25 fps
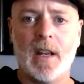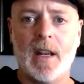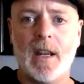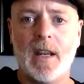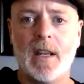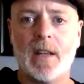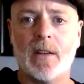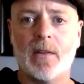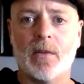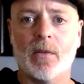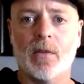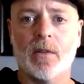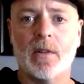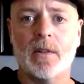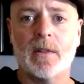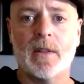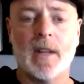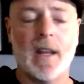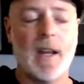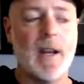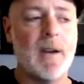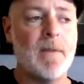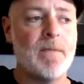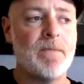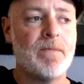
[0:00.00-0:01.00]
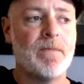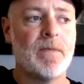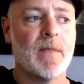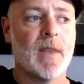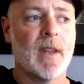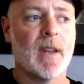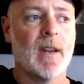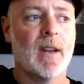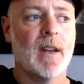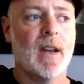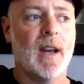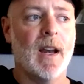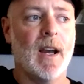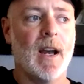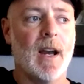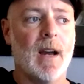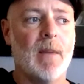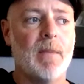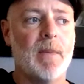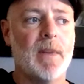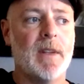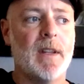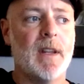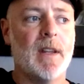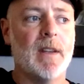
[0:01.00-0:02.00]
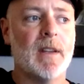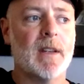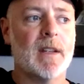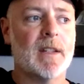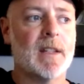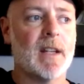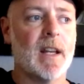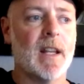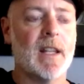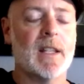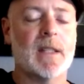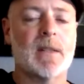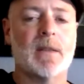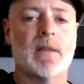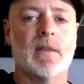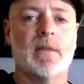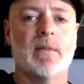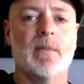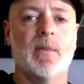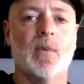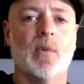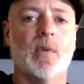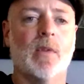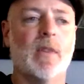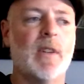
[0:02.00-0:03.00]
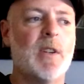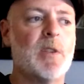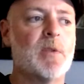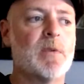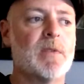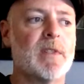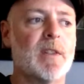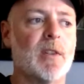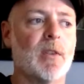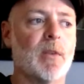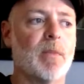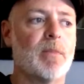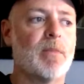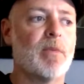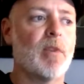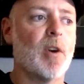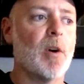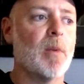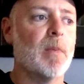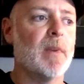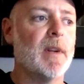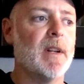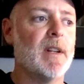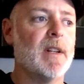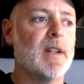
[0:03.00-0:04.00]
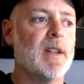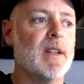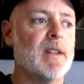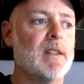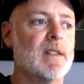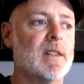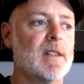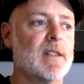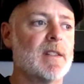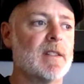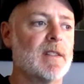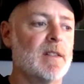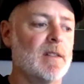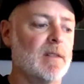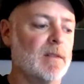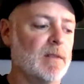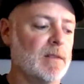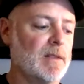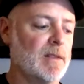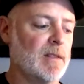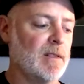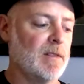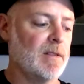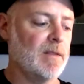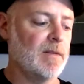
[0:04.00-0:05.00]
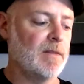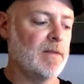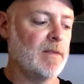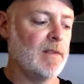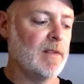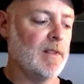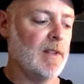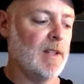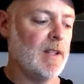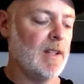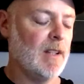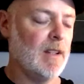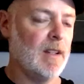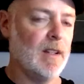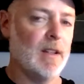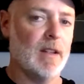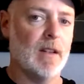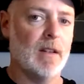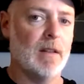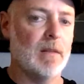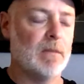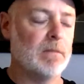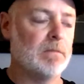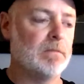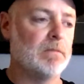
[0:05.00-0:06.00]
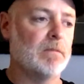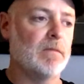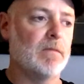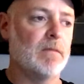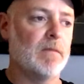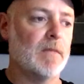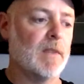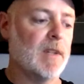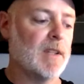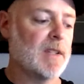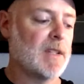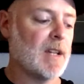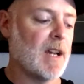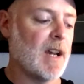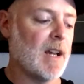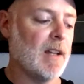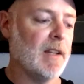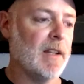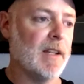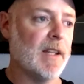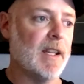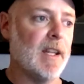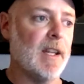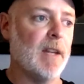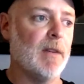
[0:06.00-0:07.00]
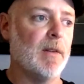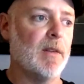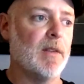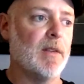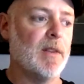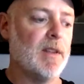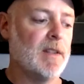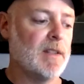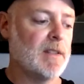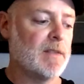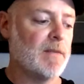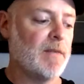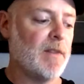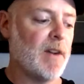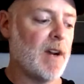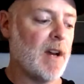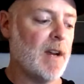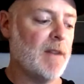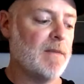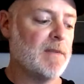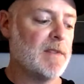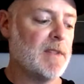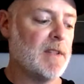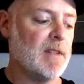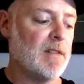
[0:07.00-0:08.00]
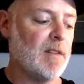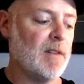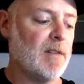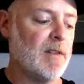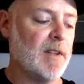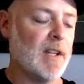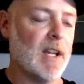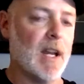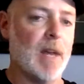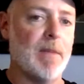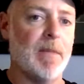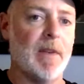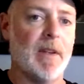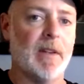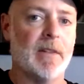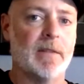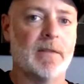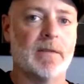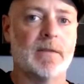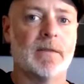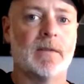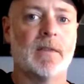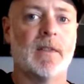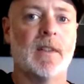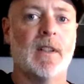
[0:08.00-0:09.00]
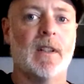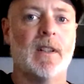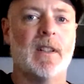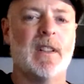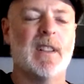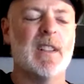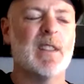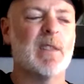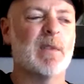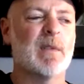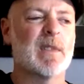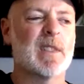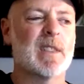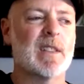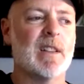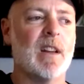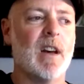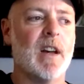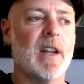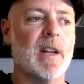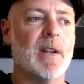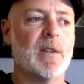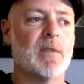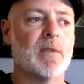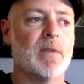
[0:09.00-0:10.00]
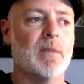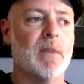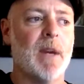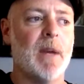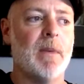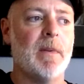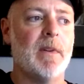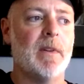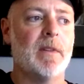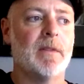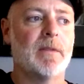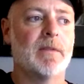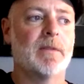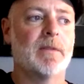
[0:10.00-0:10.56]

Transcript: E chord there. But the other guitar that's sort of more interesting or prominent is this little sort of guitar lick here with this 5/0 thing happening. A little slide into it maybe.